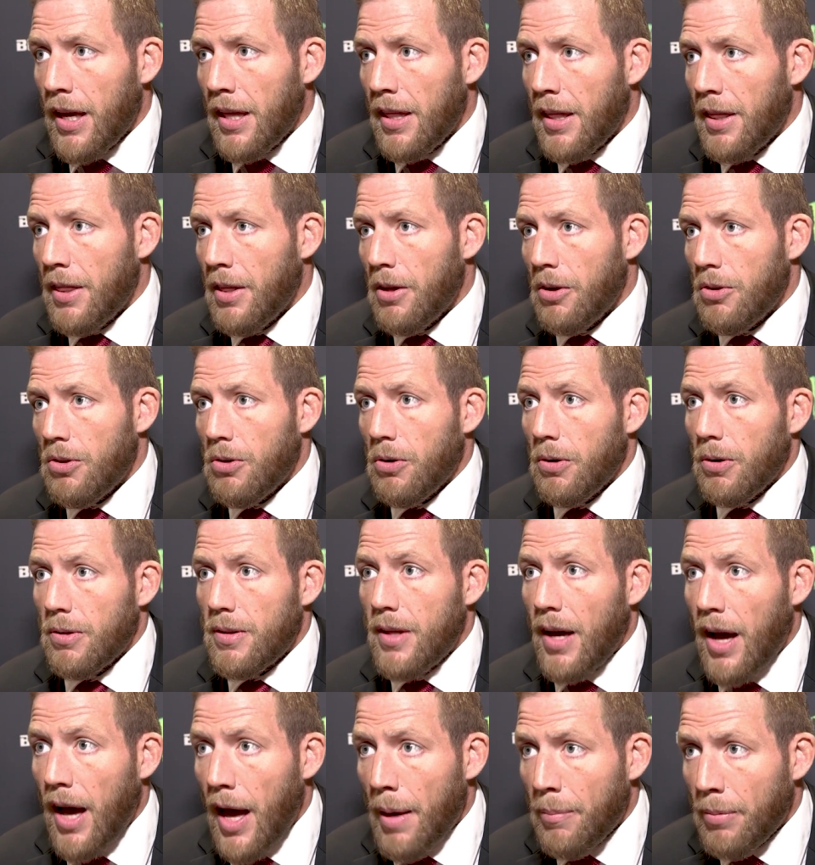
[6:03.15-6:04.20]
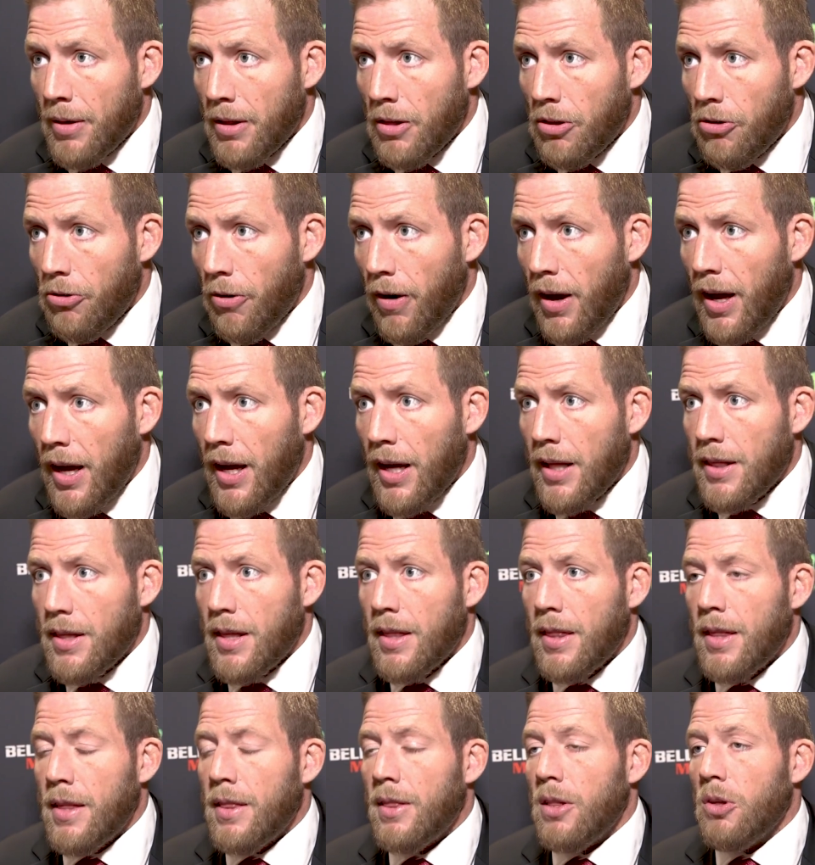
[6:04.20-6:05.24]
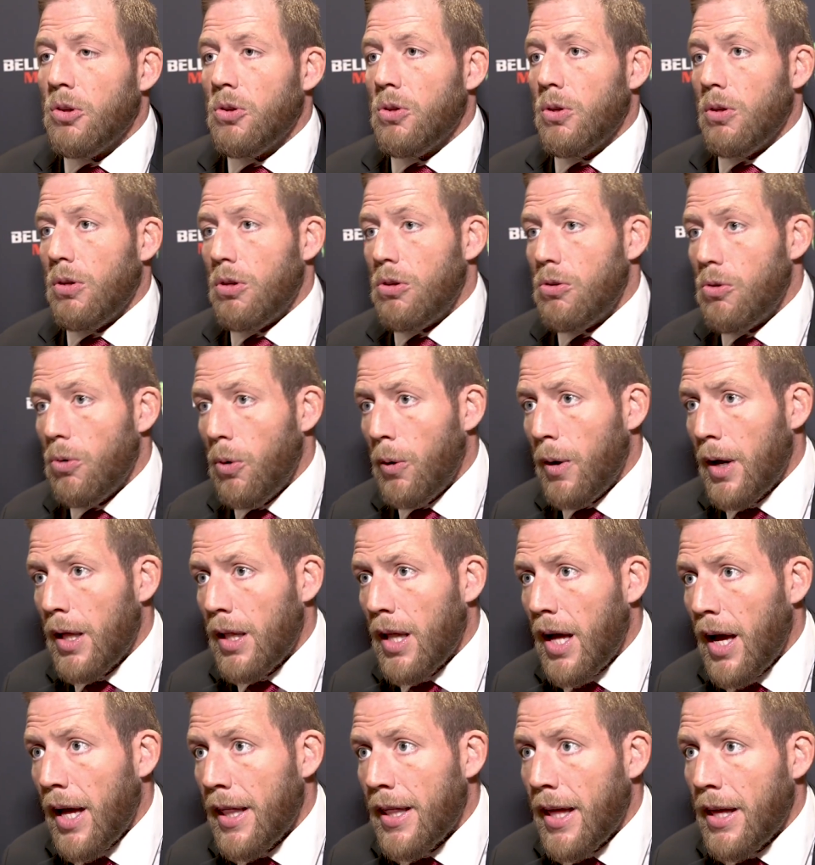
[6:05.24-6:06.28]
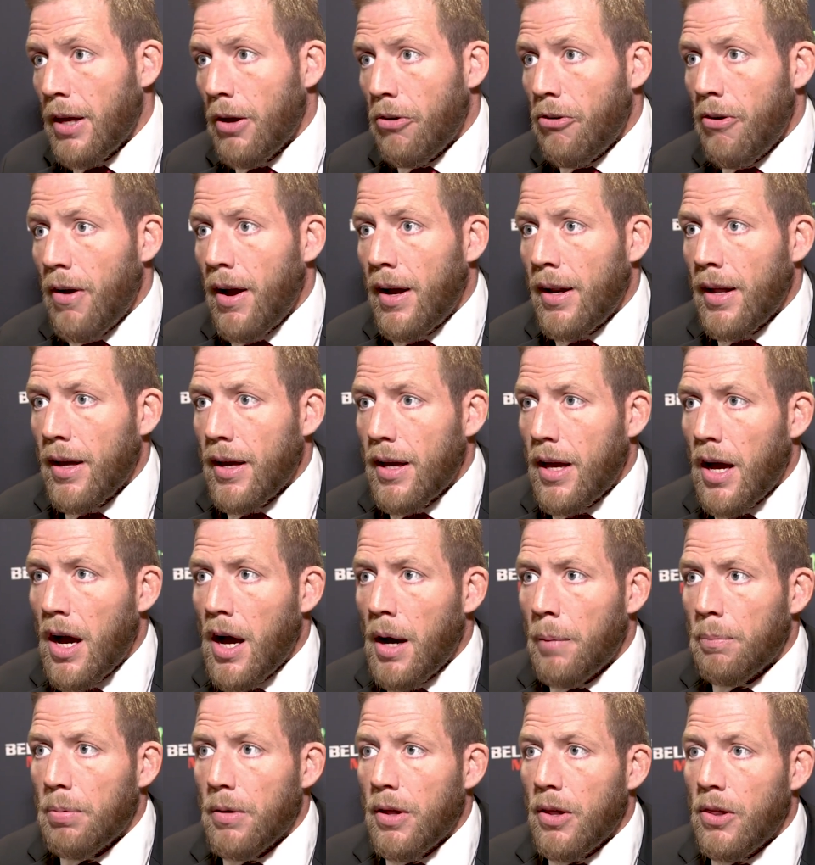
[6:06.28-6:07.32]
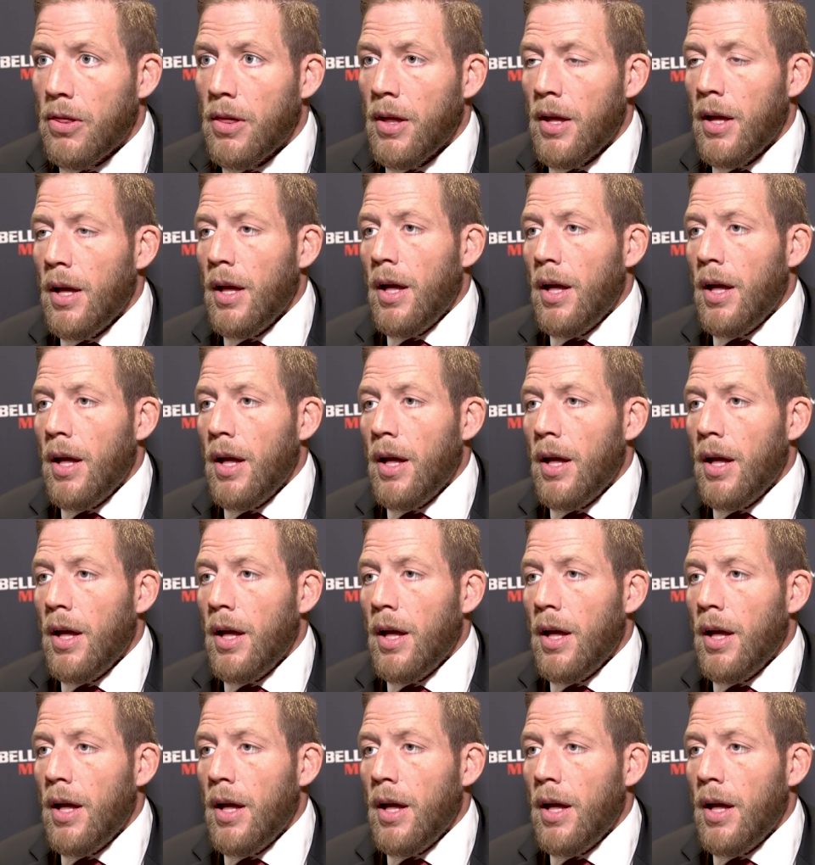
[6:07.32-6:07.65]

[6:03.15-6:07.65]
and then there's your time constraints, and then there's the storyline that you're trying to accomplish.